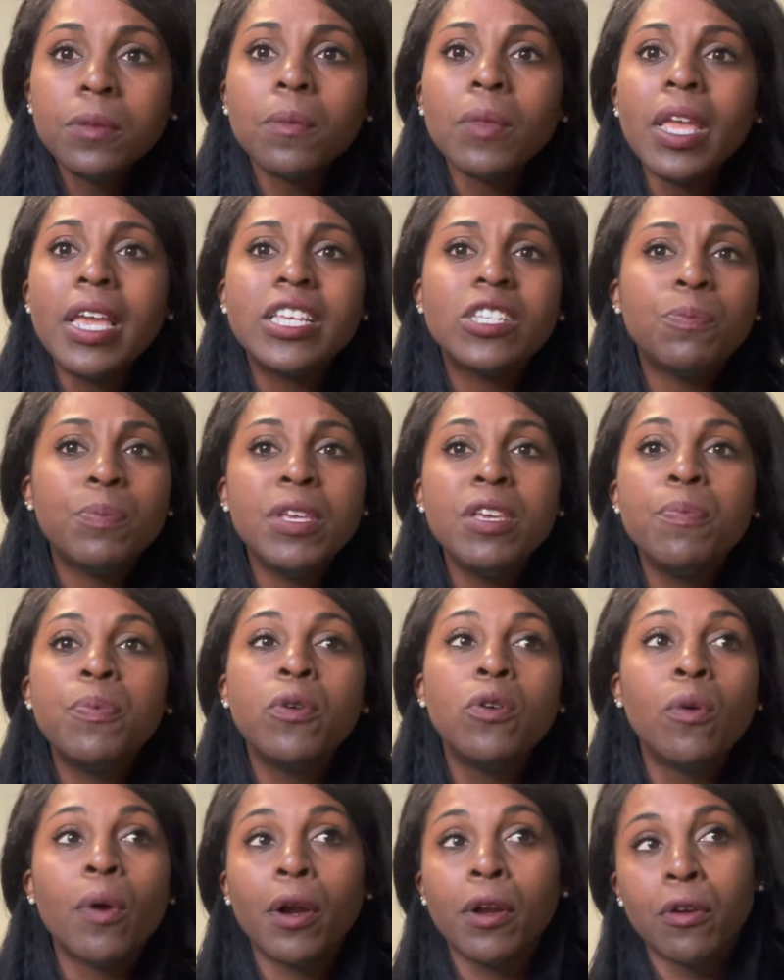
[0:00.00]
is people
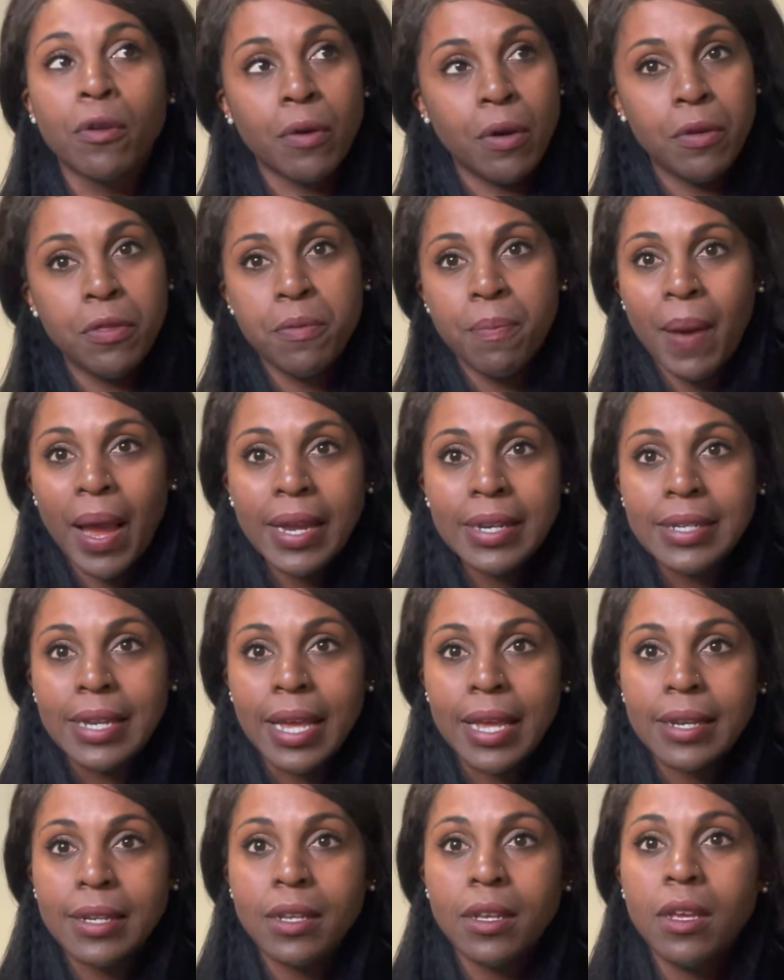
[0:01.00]
who are growth
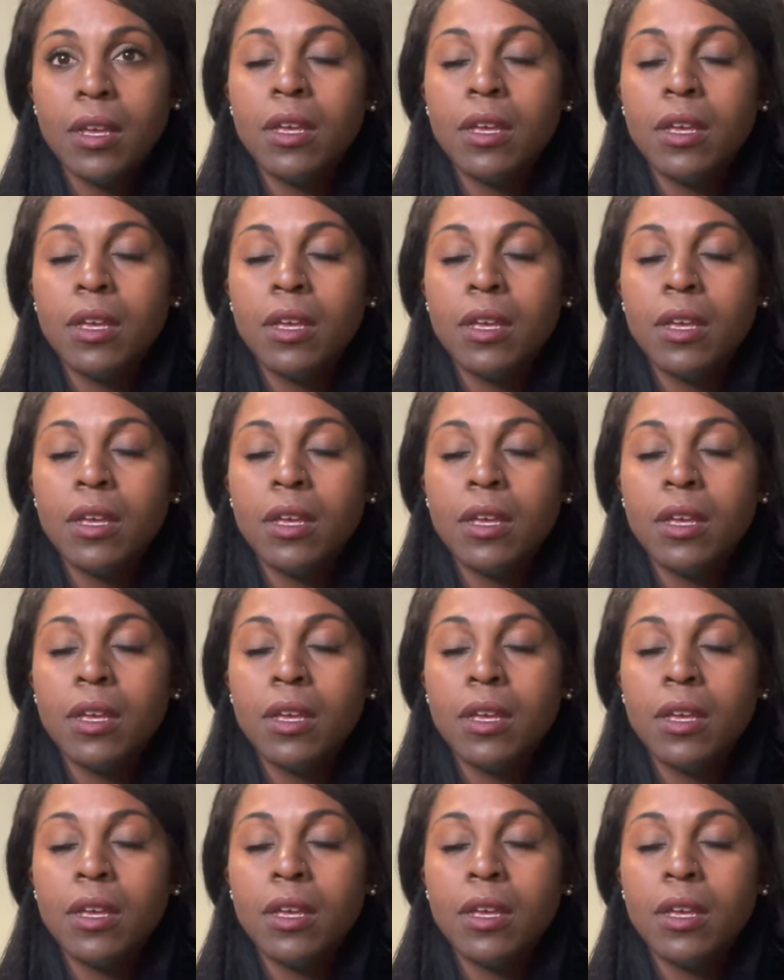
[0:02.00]
minded.